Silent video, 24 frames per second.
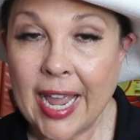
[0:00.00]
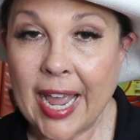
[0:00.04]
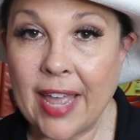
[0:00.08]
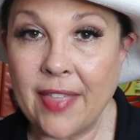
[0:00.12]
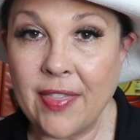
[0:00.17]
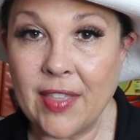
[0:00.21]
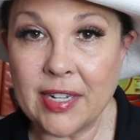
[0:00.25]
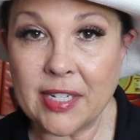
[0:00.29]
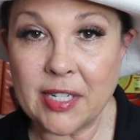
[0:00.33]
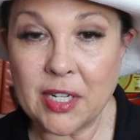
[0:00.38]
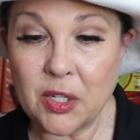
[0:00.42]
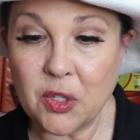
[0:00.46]

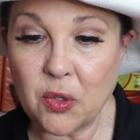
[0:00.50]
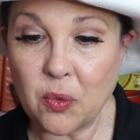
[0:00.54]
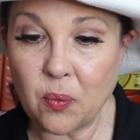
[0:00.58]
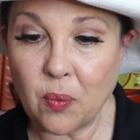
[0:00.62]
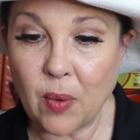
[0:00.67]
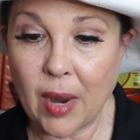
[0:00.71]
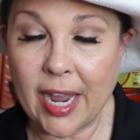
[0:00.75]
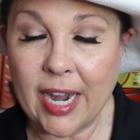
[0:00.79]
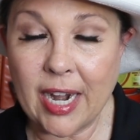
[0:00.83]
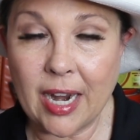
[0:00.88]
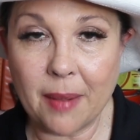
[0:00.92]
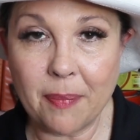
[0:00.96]
And this is
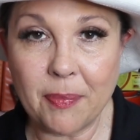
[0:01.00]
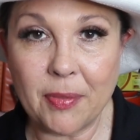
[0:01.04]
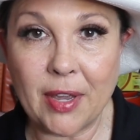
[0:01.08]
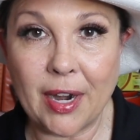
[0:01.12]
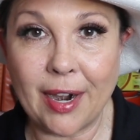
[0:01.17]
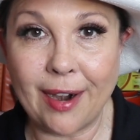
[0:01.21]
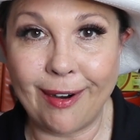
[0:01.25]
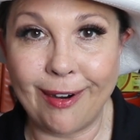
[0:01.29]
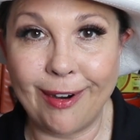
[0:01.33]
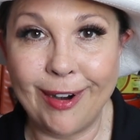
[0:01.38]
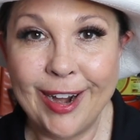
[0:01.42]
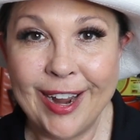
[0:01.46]
right up
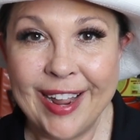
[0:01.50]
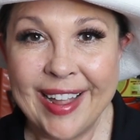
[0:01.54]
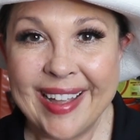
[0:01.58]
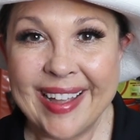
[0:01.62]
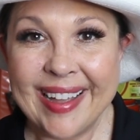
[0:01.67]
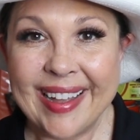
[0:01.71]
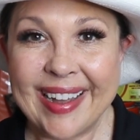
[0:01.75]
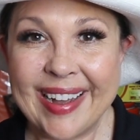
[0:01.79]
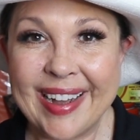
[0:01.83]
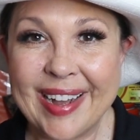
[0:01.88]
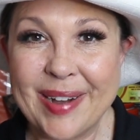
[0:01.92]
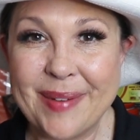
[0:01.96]
there.
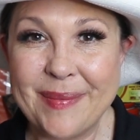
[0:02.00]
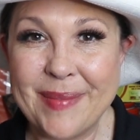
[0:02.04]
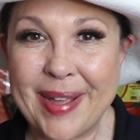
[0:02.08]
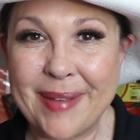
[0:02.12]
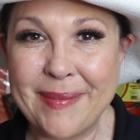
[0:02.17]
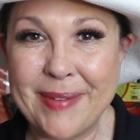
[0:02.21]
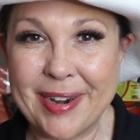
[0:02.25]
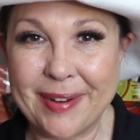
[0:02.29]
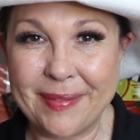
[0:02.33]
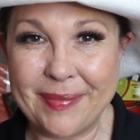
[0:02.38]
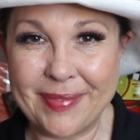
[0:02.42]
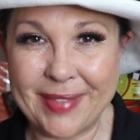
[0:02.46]

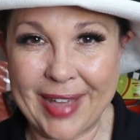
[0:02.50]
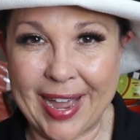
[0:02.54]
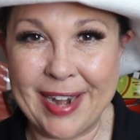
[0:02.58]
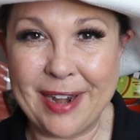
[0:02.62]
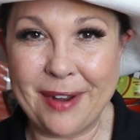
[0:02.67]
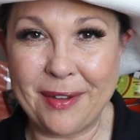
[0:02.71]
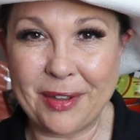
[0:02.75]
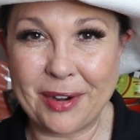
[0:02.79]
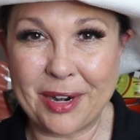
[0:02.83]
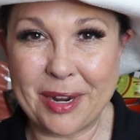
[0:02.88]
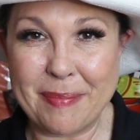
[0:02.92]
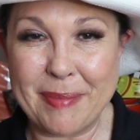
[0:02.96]
I
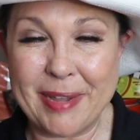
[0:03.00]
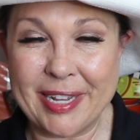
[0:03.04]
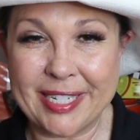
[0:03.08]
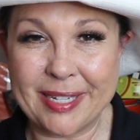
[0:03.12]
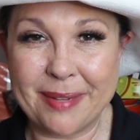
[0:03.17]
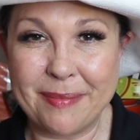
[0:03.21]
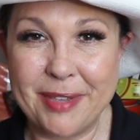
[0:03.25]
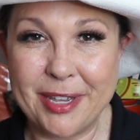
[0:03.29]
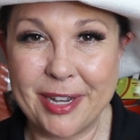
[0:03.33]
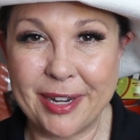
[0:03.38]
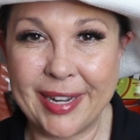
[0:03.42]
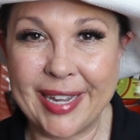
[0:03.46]
know there could be
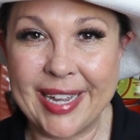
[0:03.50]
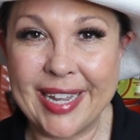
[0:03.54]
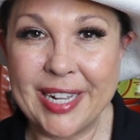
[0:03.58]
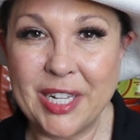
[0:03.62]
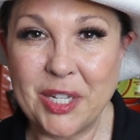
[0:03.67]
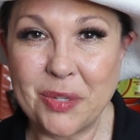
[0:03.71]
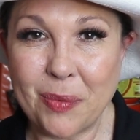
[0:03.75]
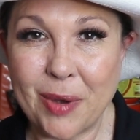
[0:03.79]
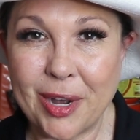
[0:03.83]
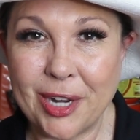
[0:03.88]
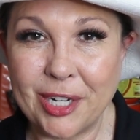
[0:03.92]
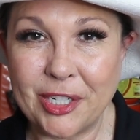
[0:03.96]
some young
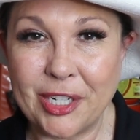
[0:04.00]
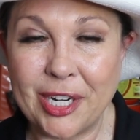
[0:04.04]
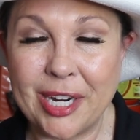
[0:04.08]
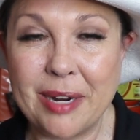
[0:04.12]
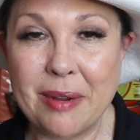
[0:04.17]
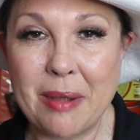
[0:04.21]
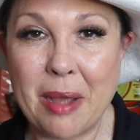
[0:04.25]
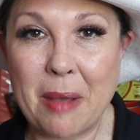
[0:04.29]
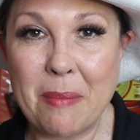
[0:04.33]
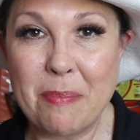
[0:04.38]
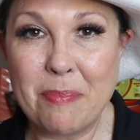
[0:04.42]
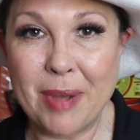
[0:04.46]
kids
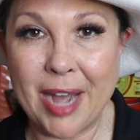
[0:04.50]
watching,